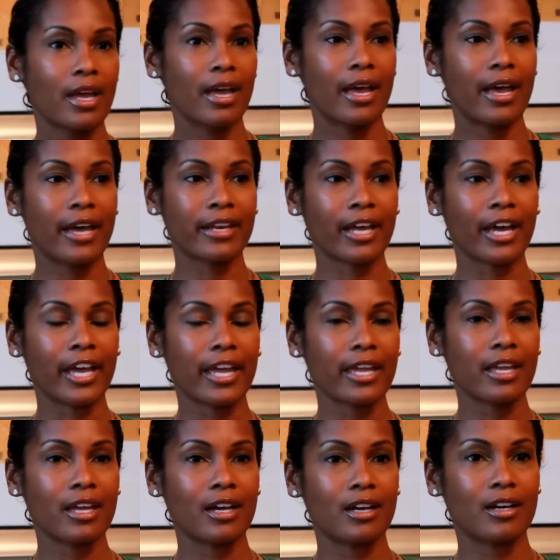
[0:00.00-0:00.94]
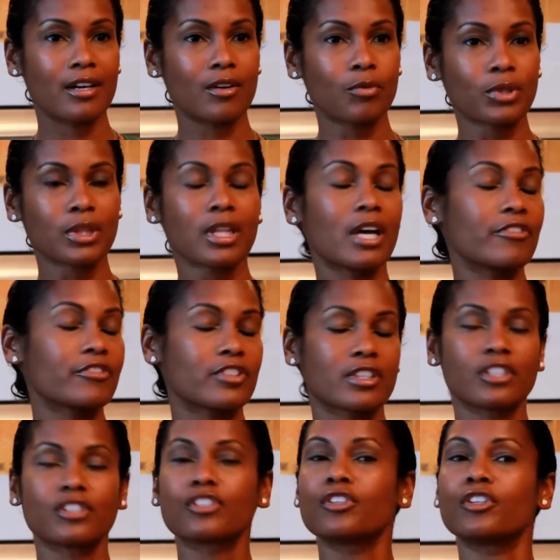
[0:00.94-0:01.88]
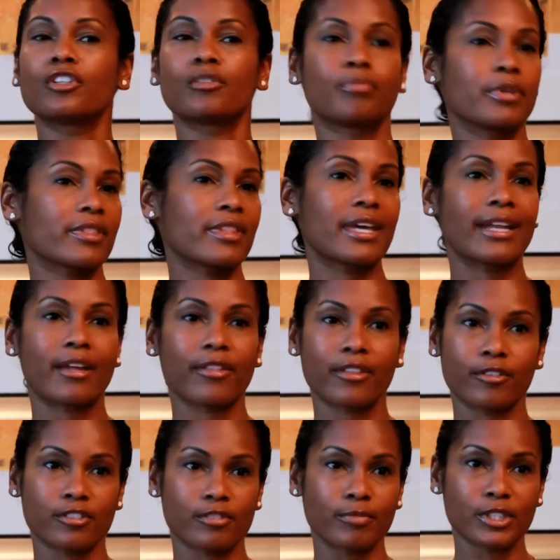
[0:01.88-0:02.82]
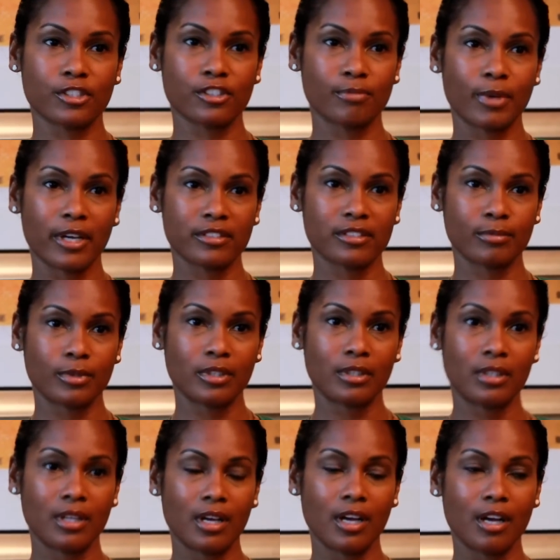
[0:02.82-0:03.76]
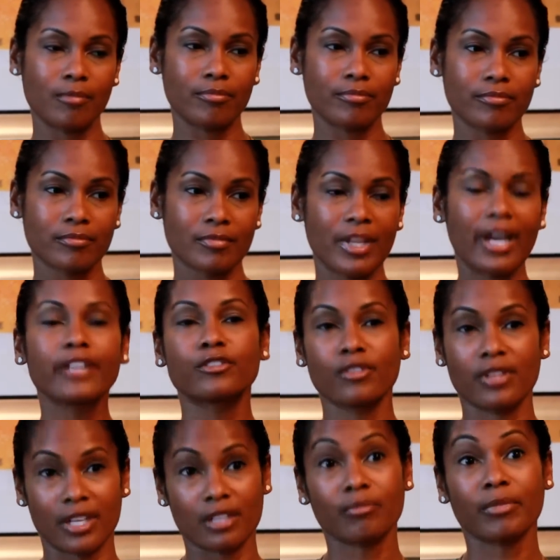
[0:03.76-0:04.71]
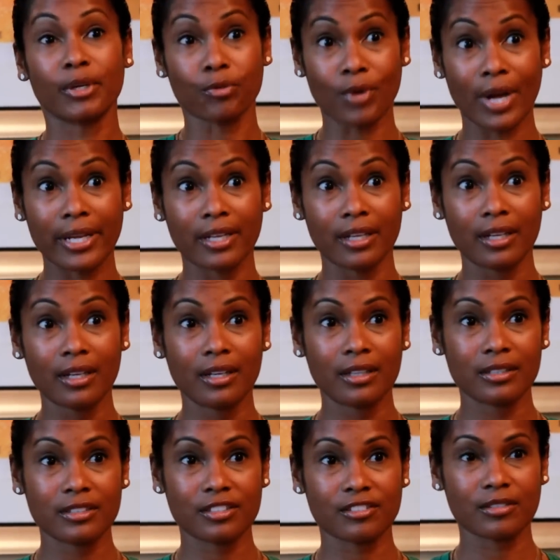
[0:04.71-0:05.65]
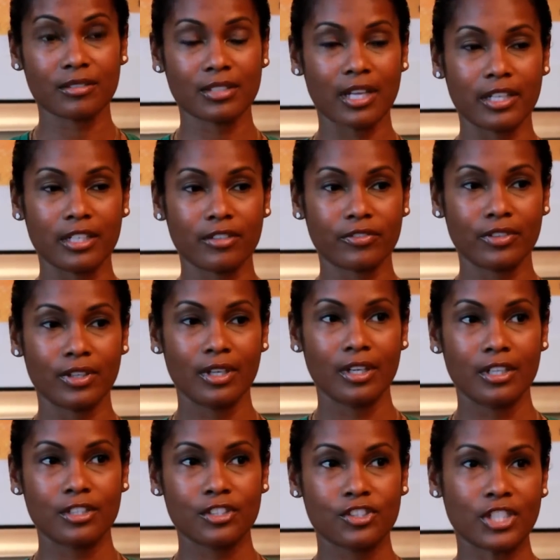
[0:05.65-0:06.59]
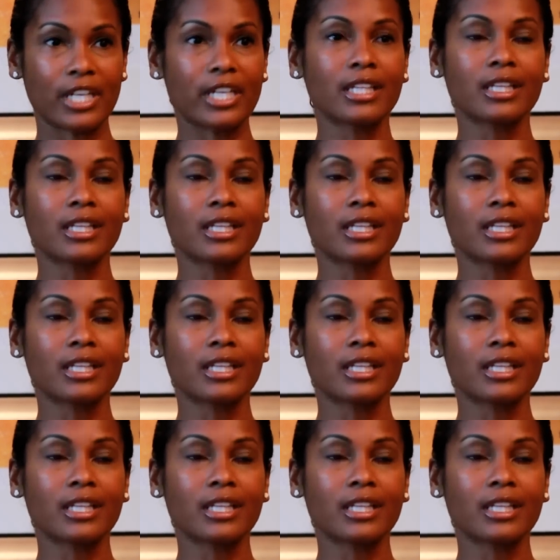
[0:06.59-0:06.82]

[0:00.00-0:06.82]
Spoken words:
And I would love to continue to put that out there as much as possible. I do that in my writing, just kind of shedding